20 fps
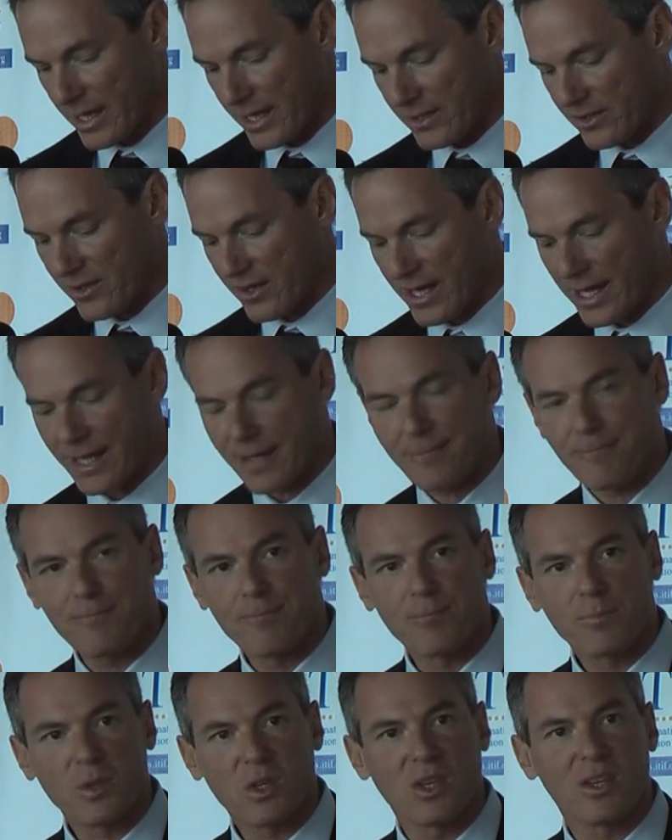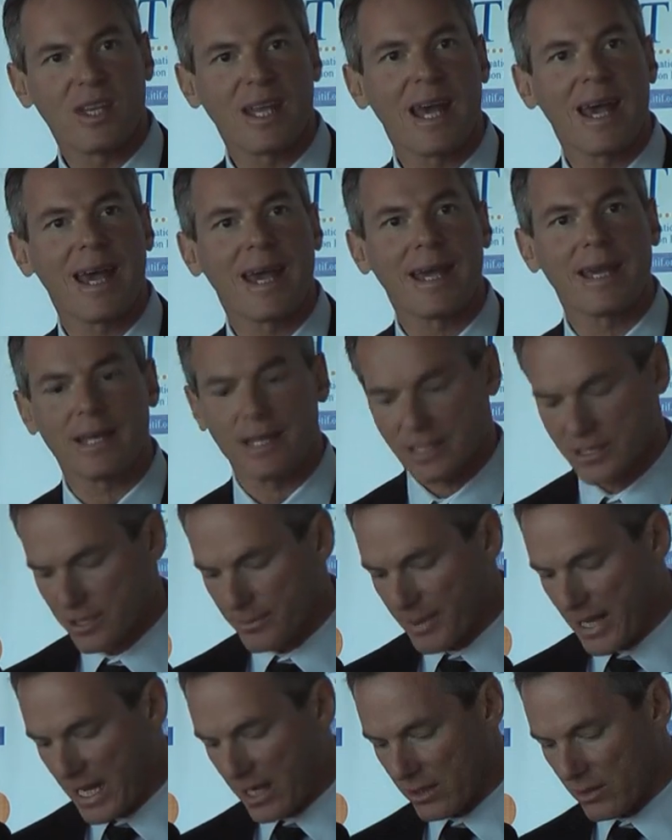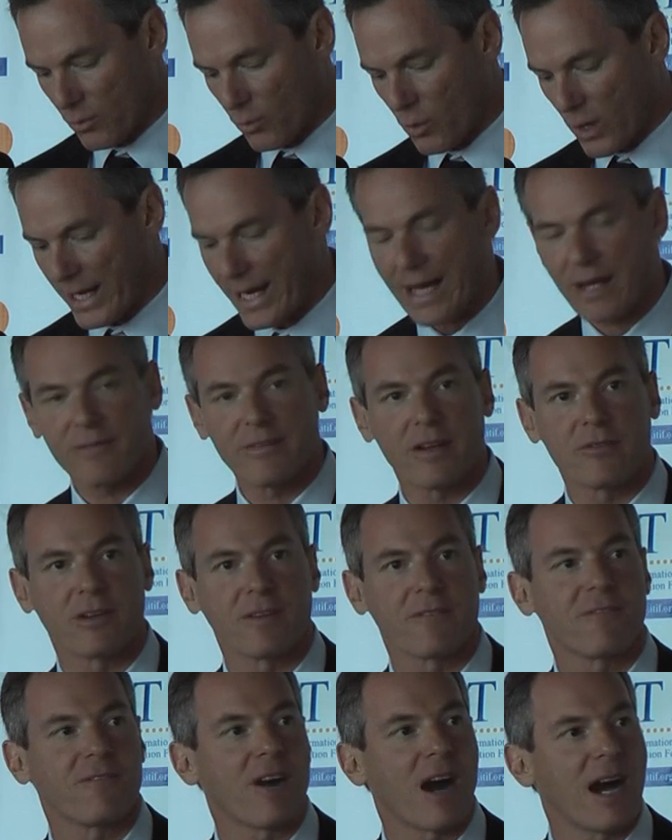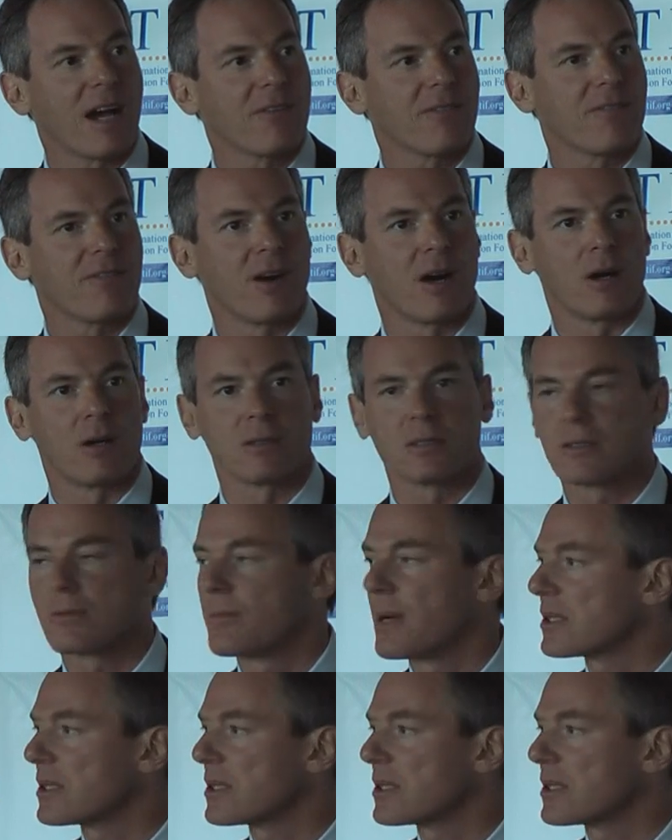is that today it's about 1 out of every 5 phones,